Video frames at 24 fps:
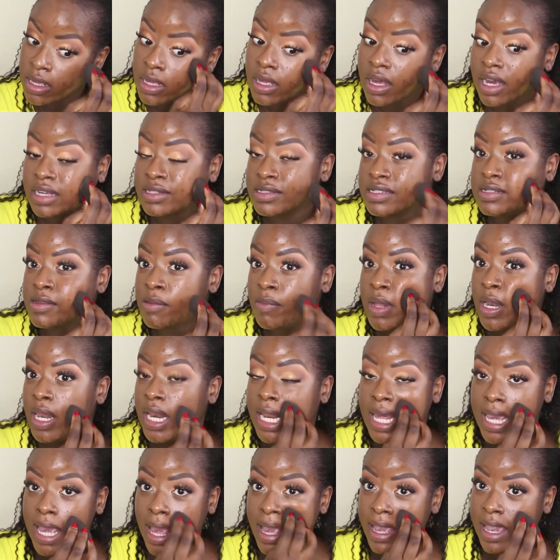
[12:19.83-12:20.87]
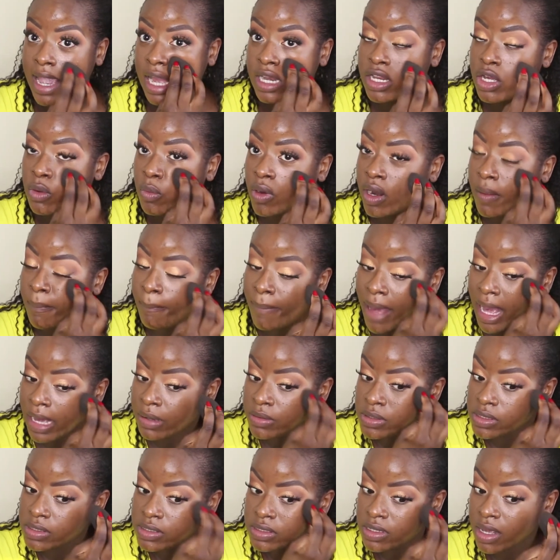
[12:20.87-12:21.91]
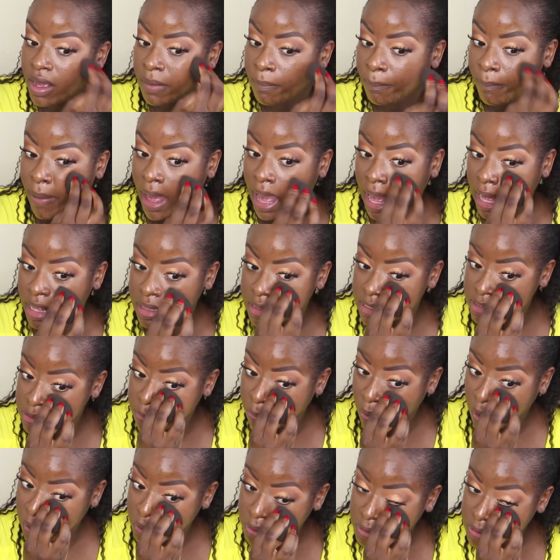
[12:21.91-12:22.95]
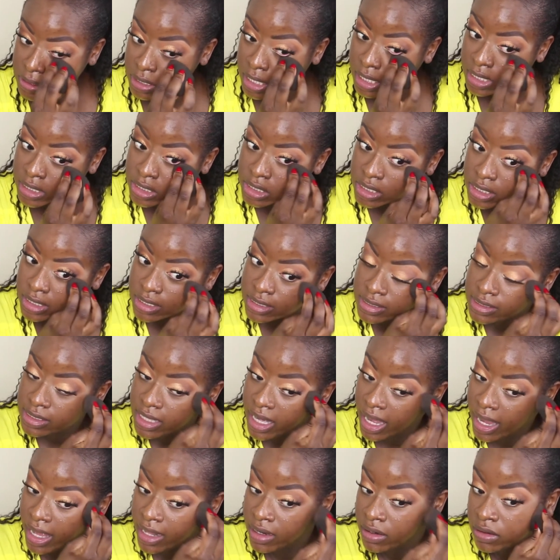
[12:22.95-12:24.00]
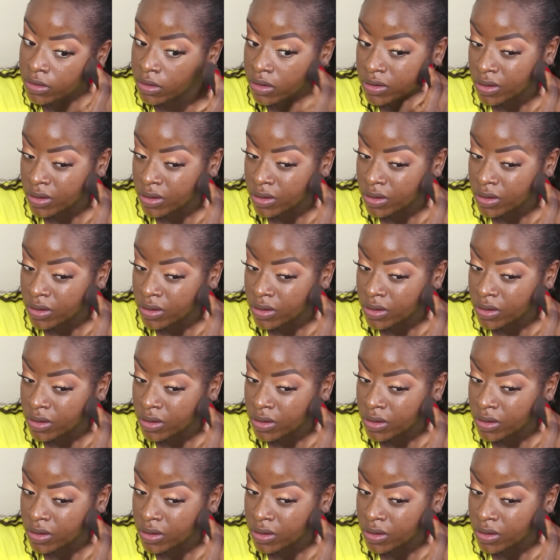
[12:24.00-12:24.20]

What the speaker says: And similarly, again, you want to bounce and pat this product into the skin.